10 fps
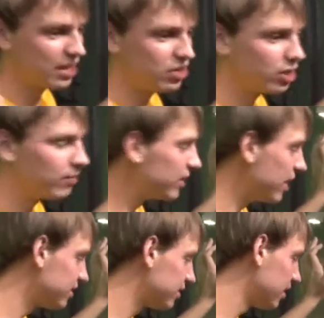hear him
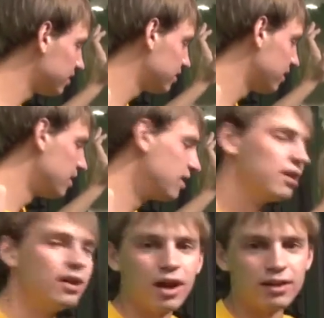unless it's
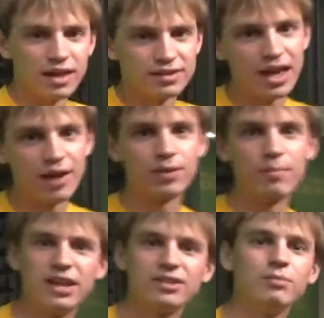unless I have the
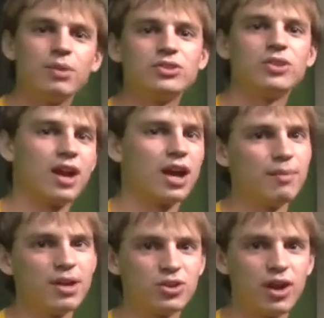mics unmuted, so I gotta
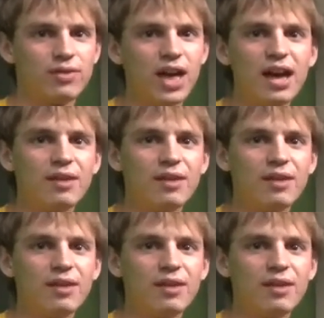make sure I have that.